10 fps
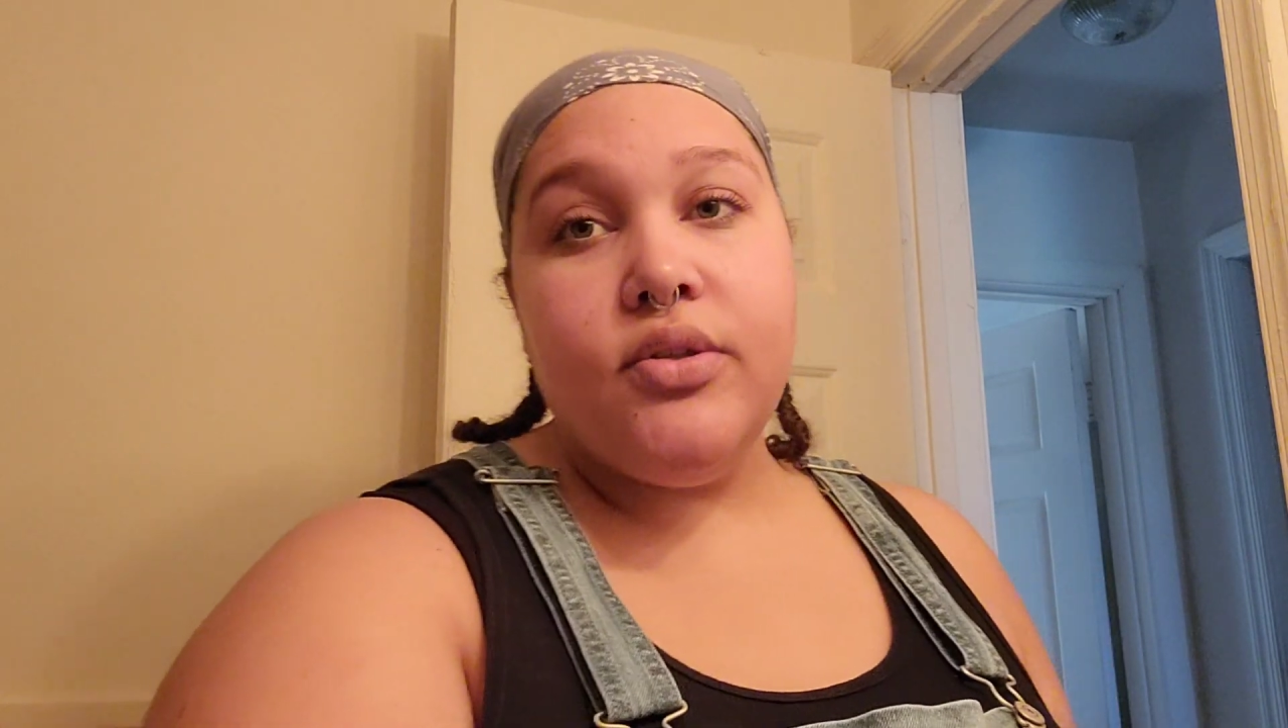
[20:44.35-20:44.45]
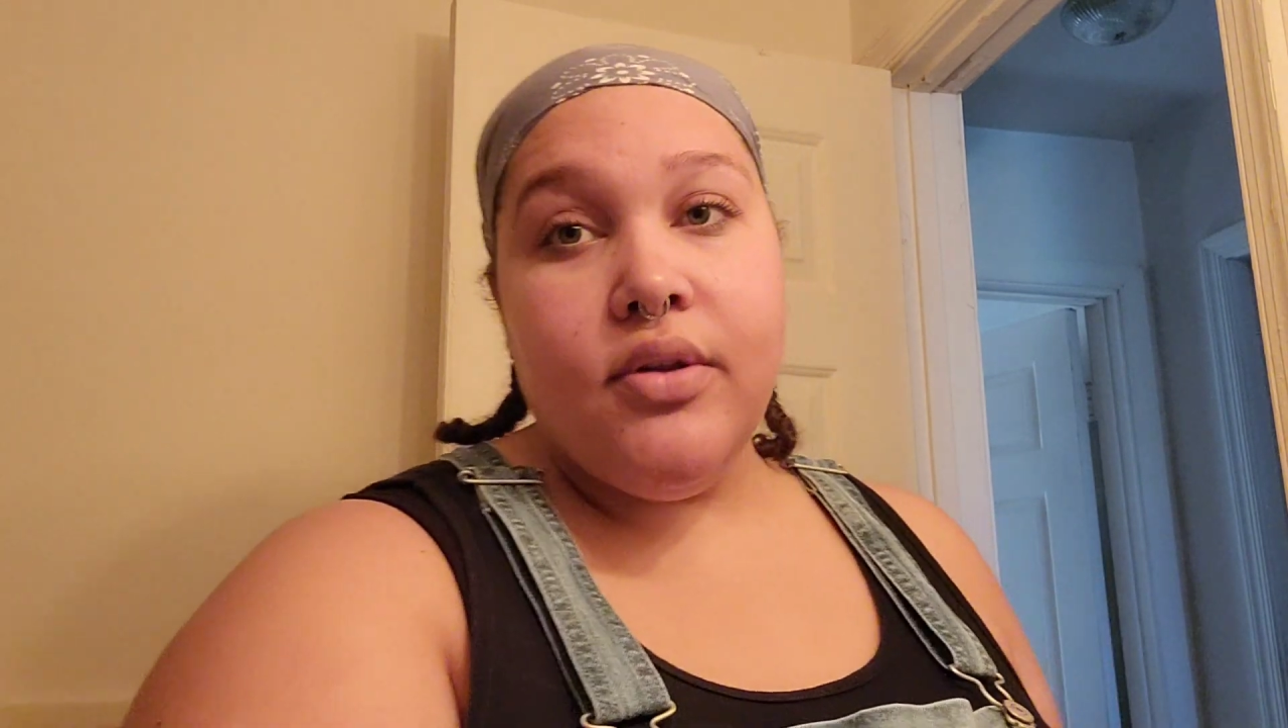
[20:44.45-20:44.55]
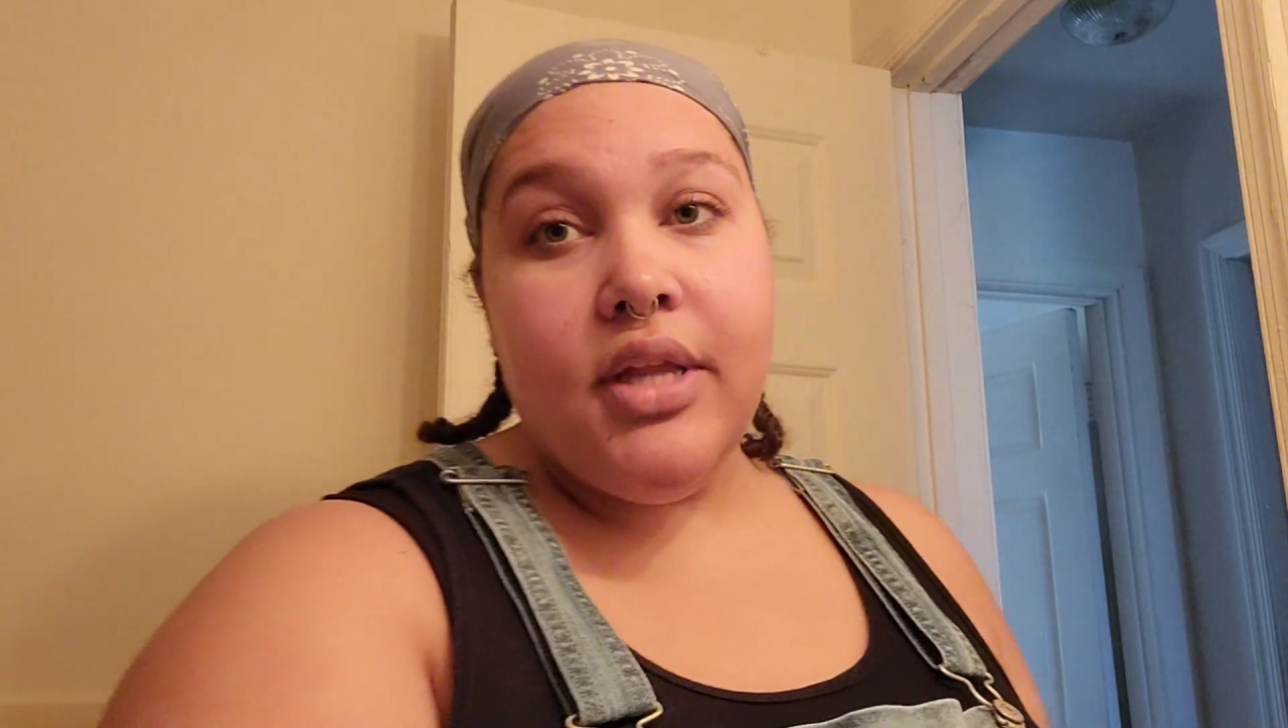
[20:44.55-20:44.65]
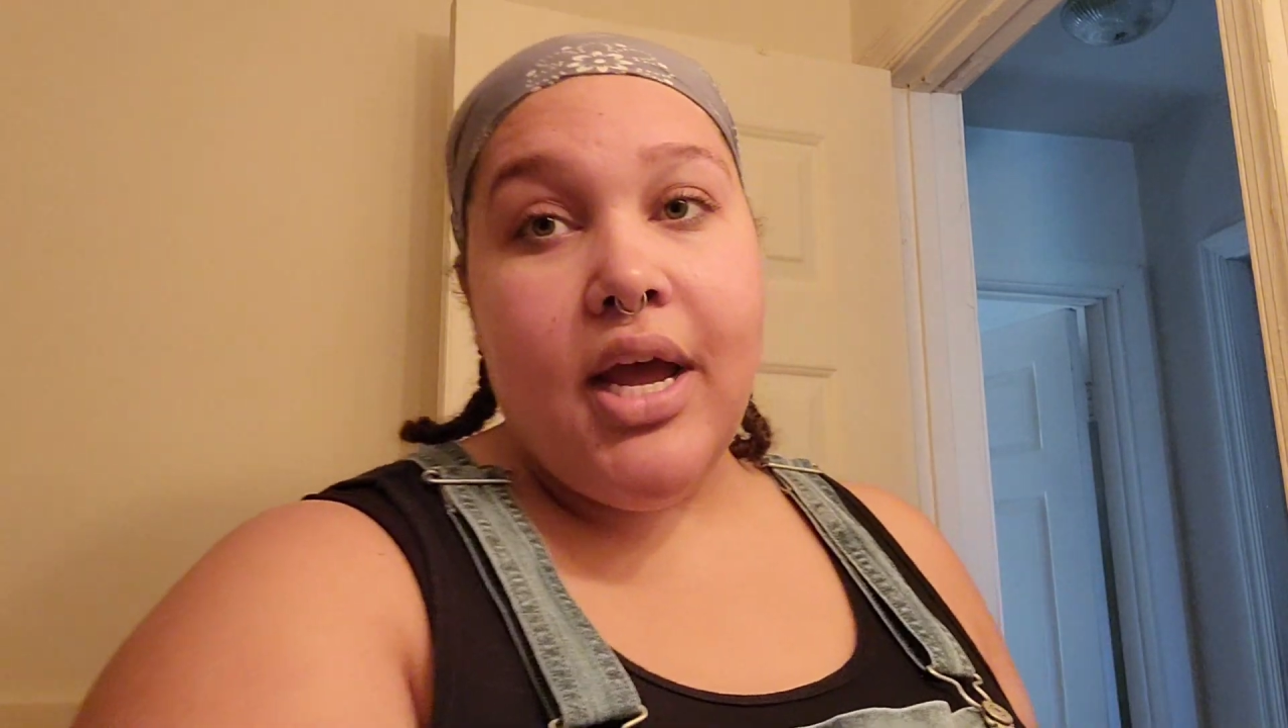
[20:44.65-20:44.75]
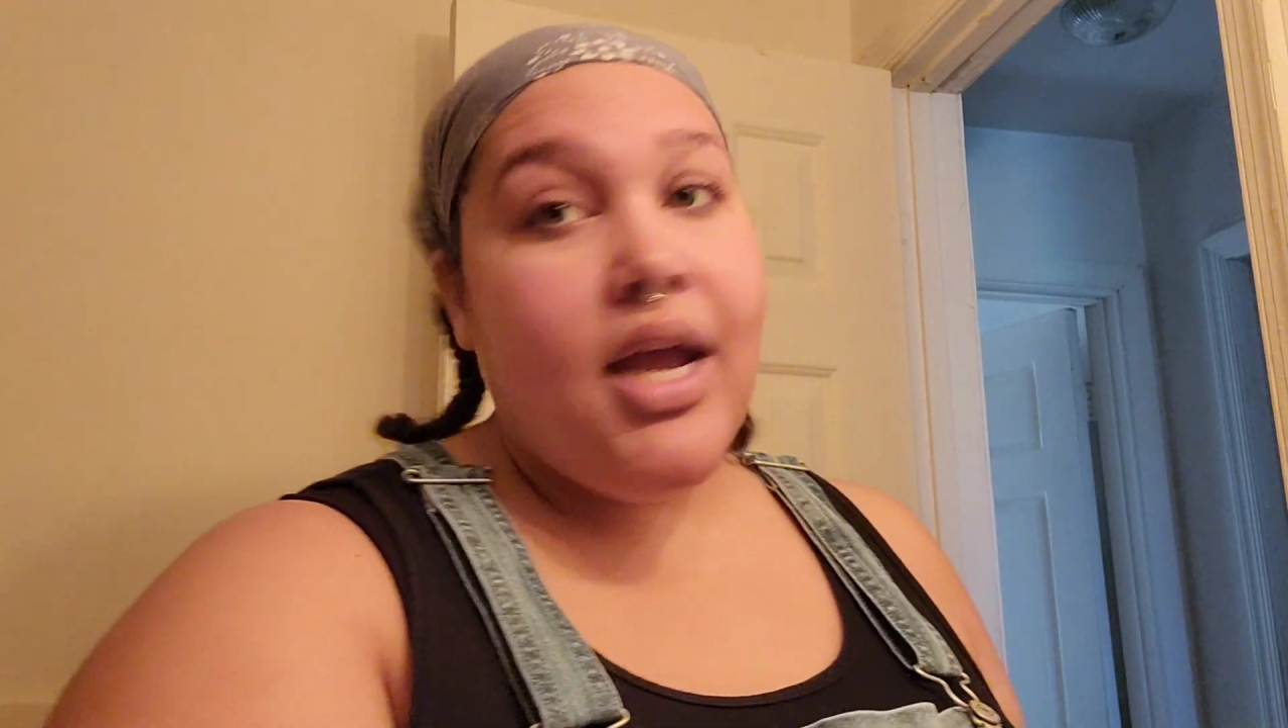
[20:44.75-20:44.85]

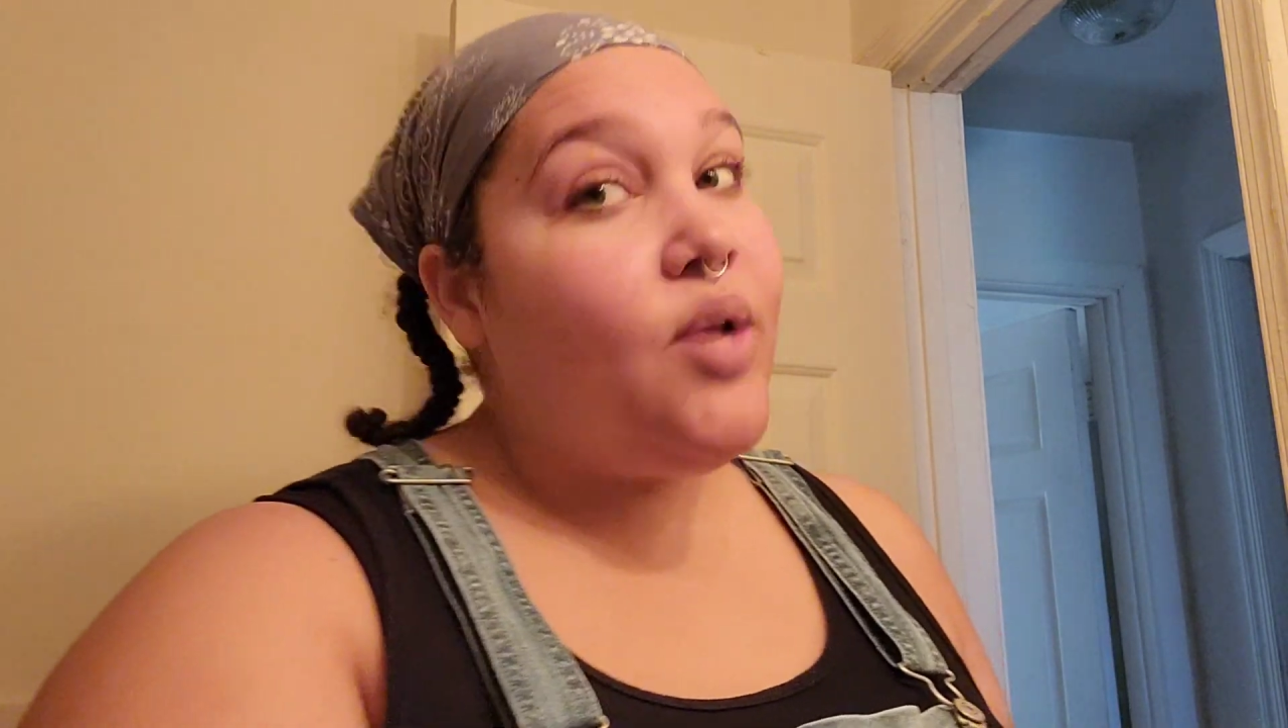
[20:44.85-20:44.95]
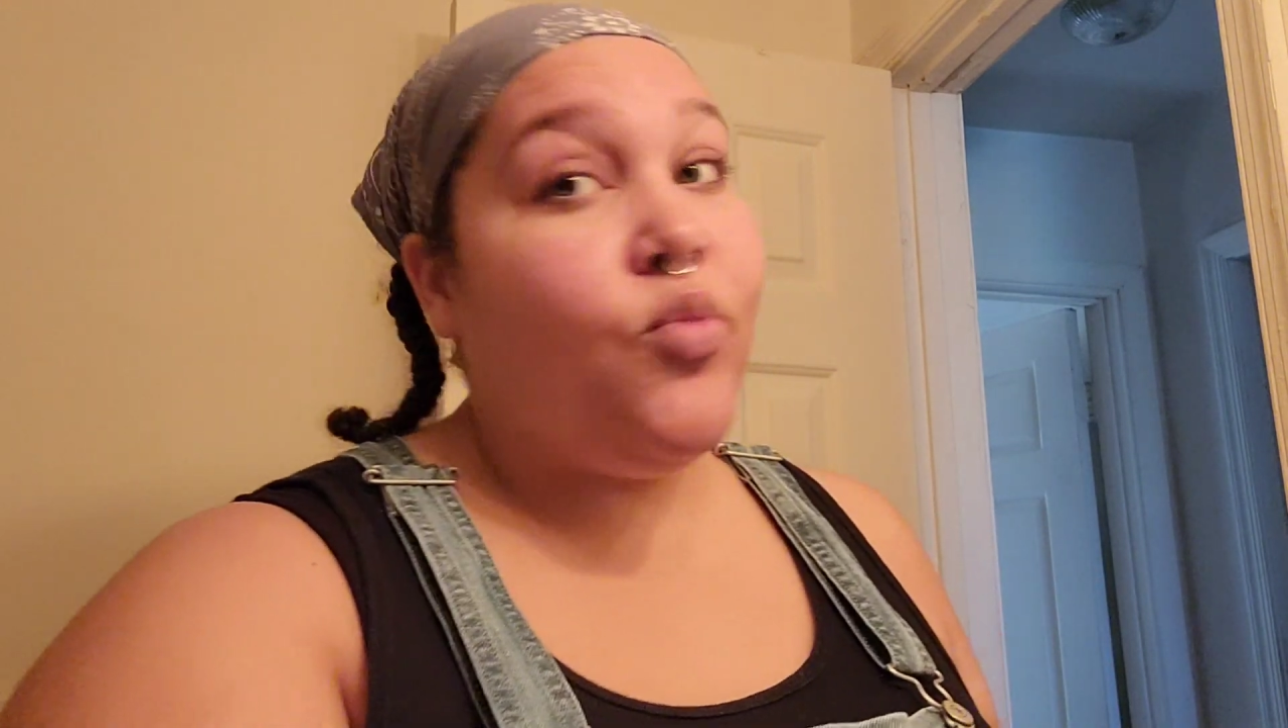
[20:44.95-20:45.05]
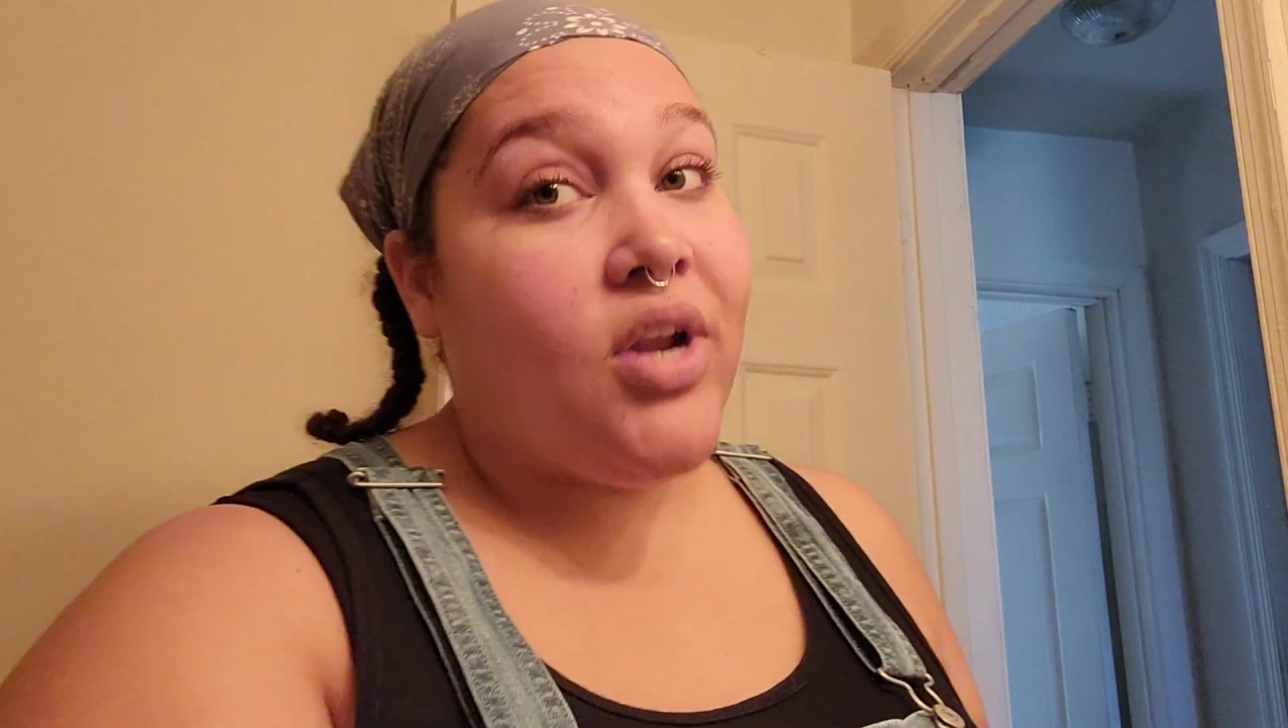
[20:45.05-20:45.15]
online